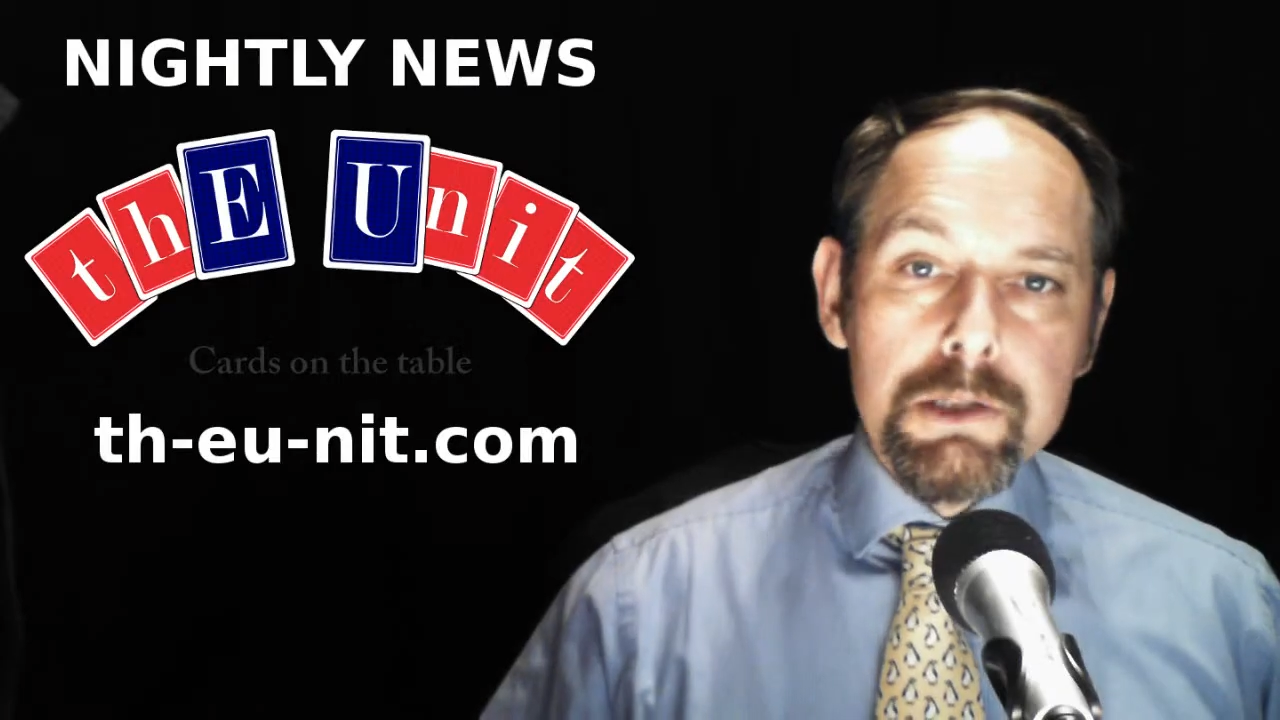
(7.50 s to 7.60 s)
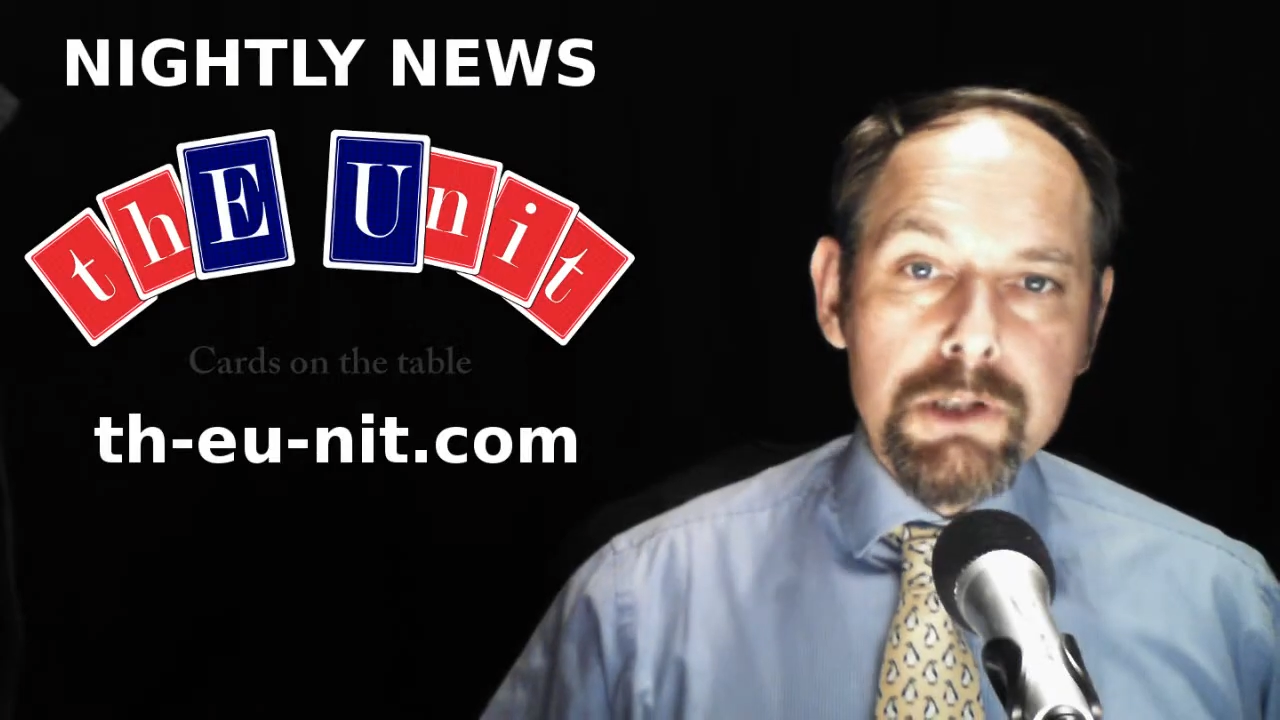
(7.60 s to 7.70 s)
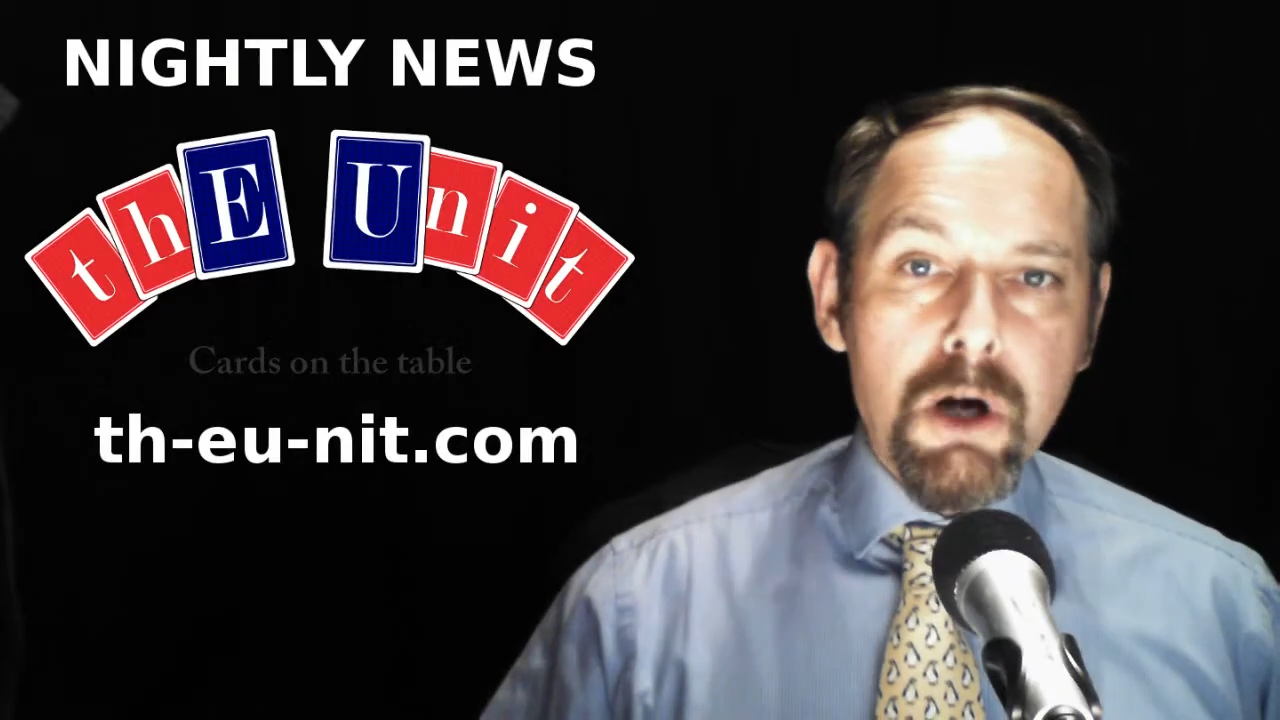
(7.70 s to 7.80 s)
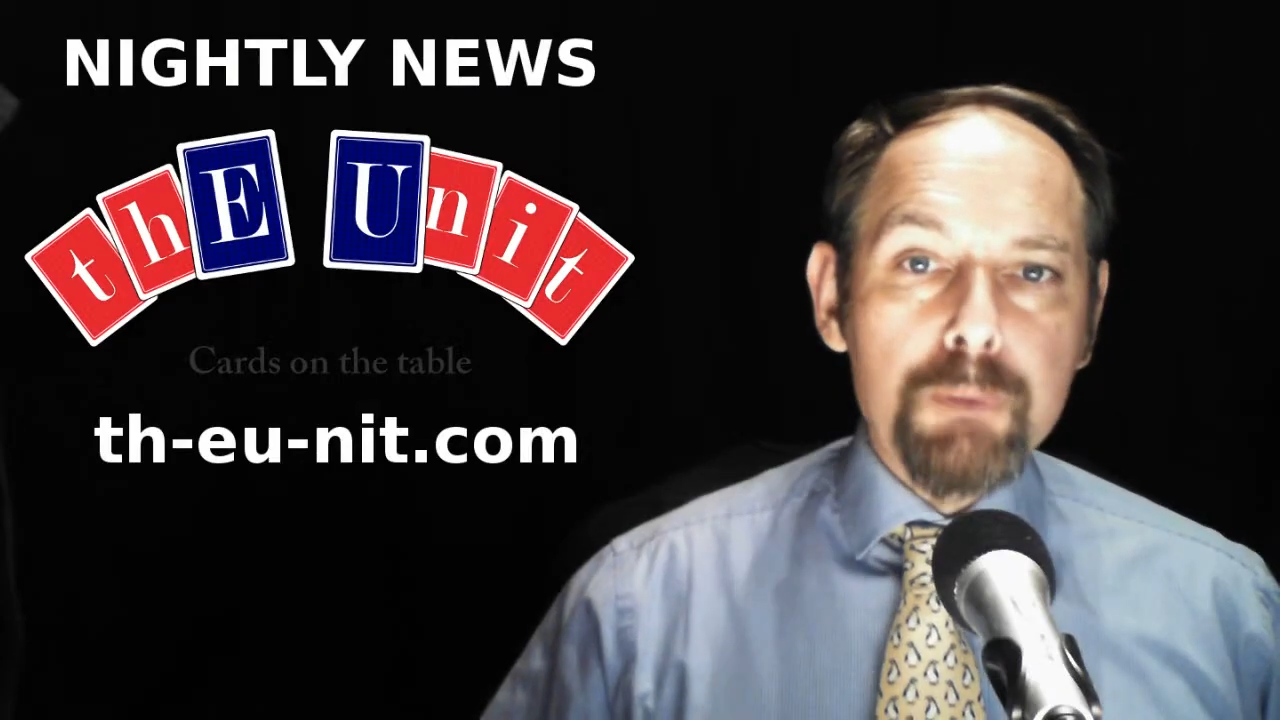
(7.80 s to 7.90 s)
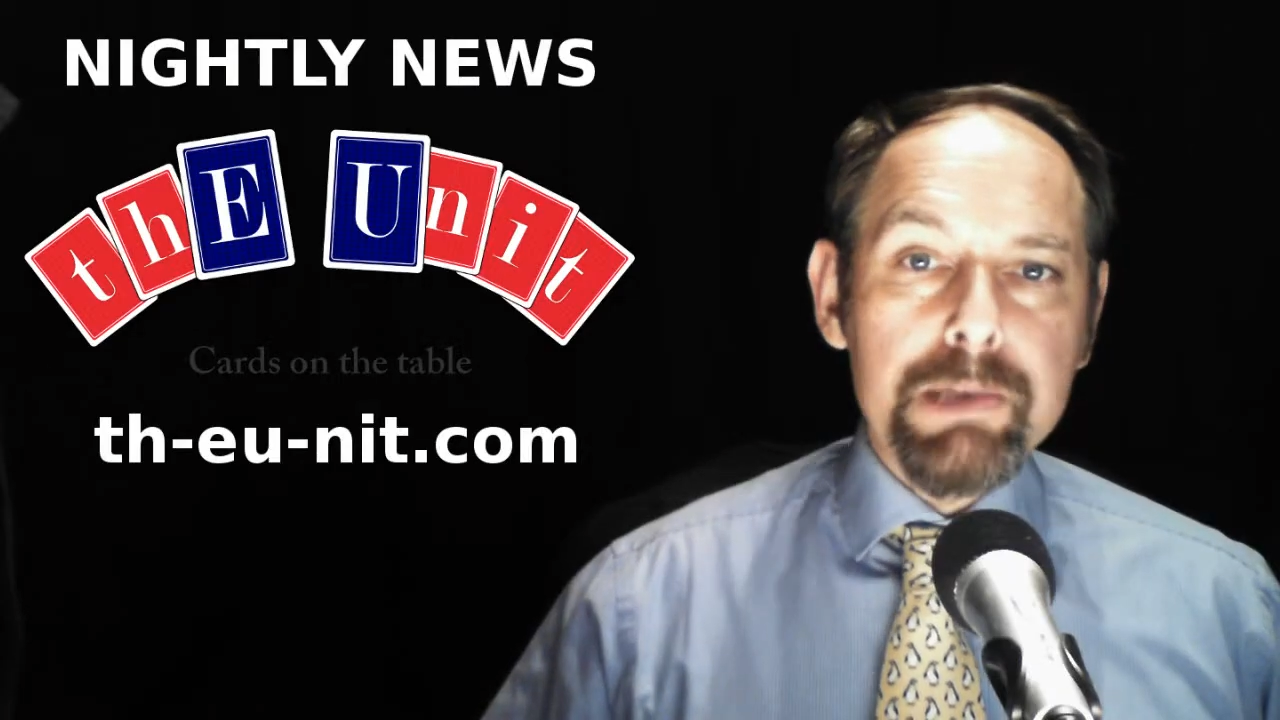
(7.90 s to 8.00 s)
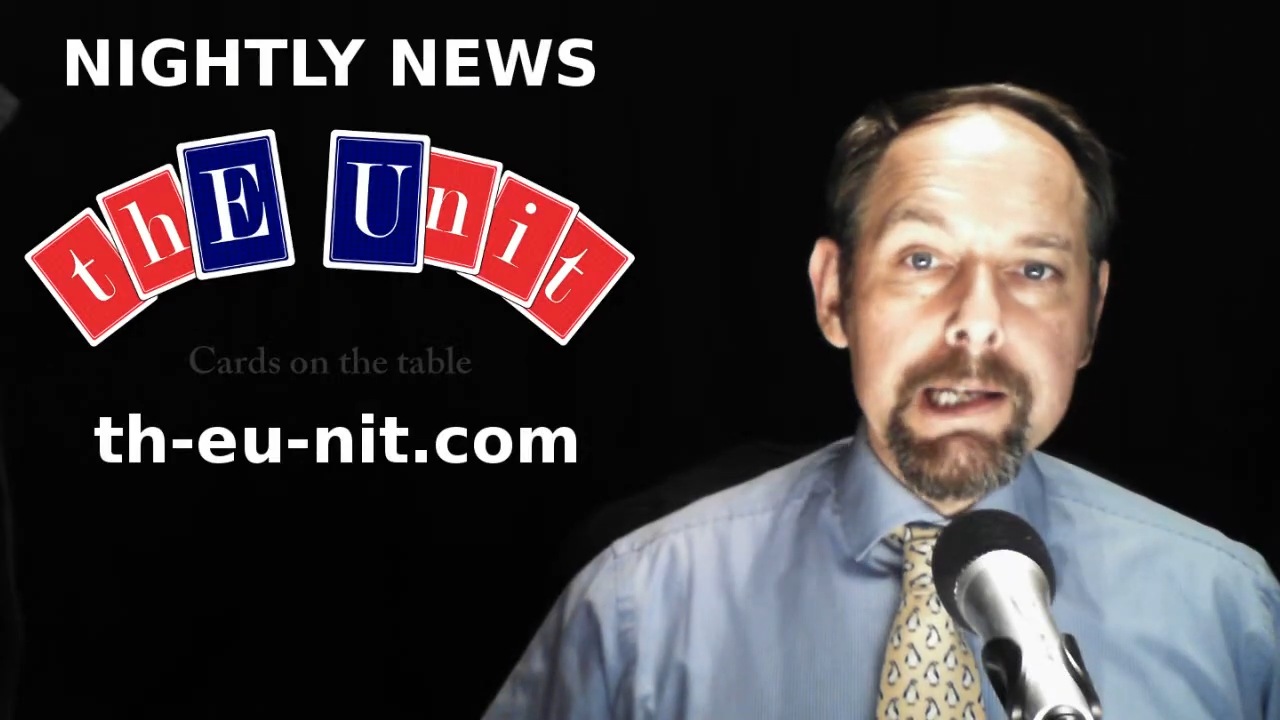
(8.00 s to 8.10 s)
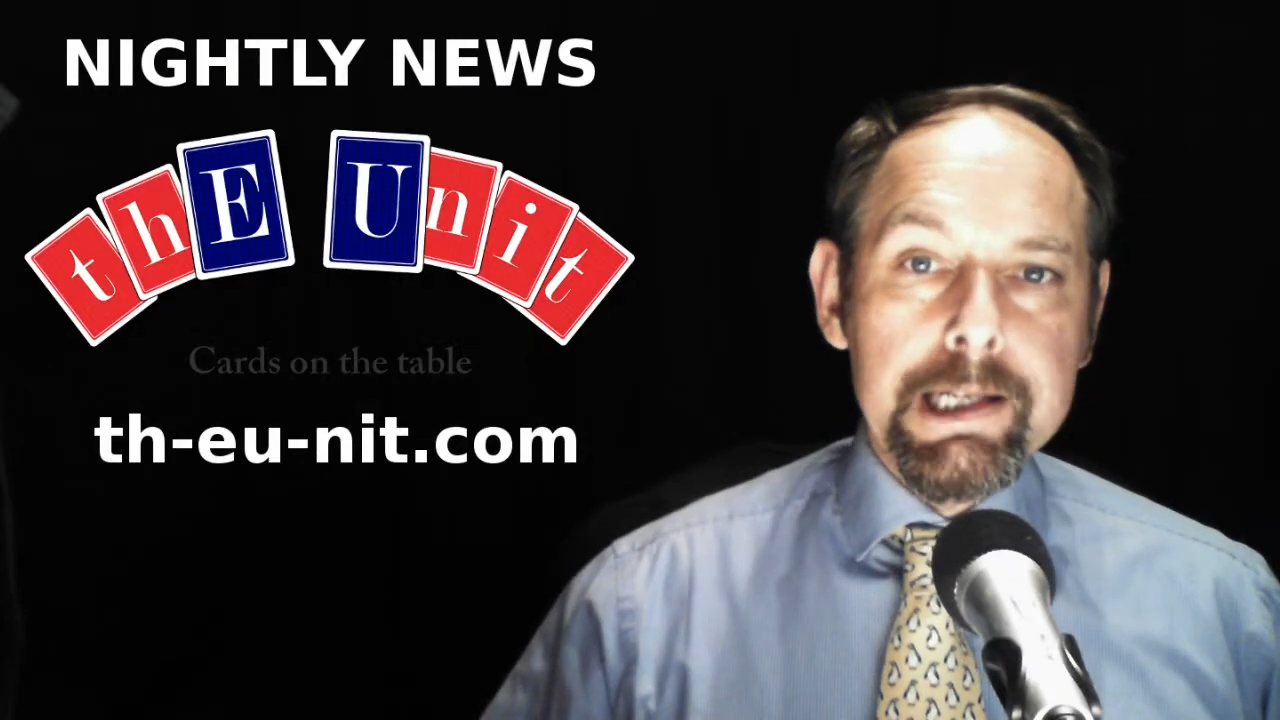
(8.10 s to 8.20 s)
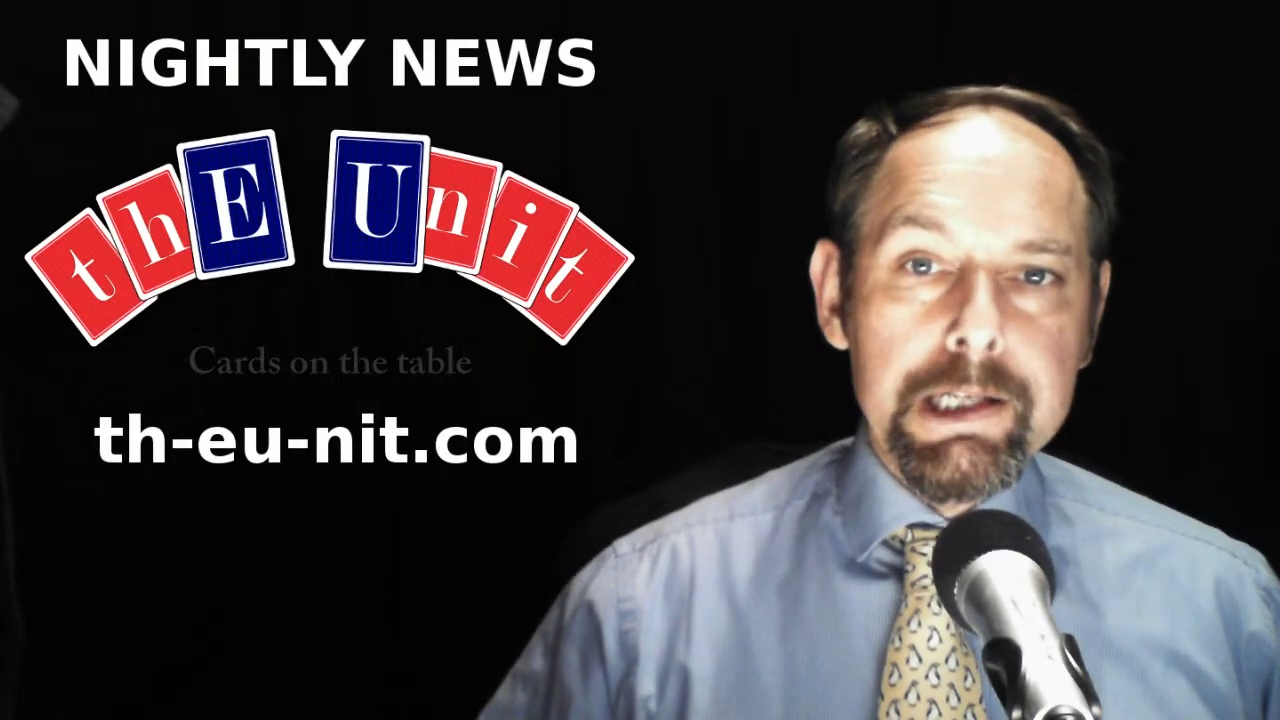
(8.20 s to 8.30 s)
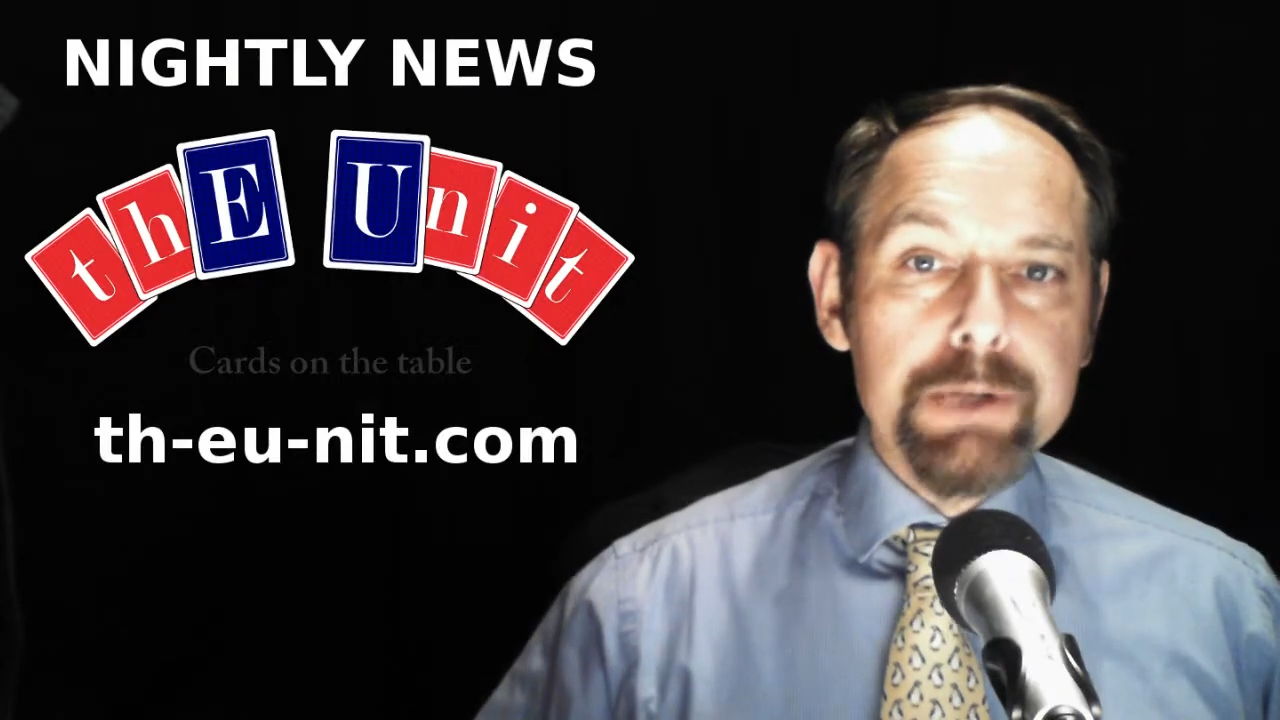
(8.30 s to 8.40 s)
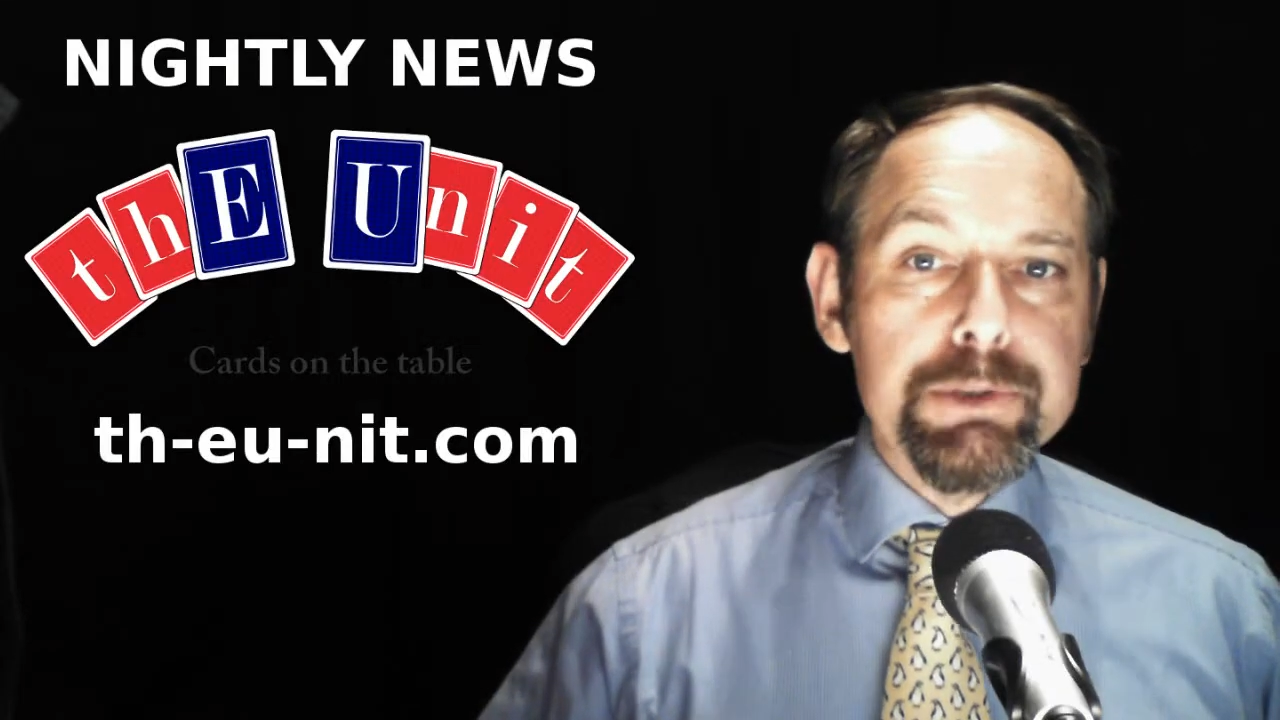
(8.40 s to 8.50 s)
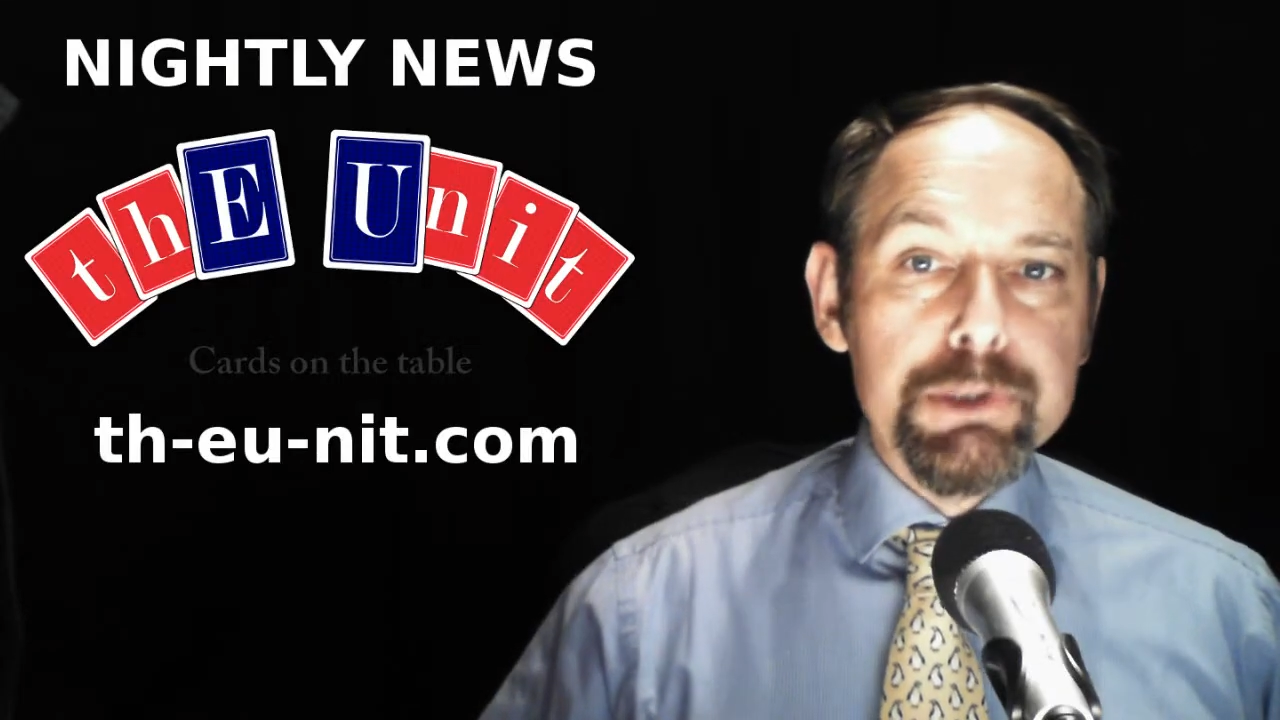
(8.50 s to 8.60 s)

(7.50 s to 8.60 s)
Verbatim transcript: Top EU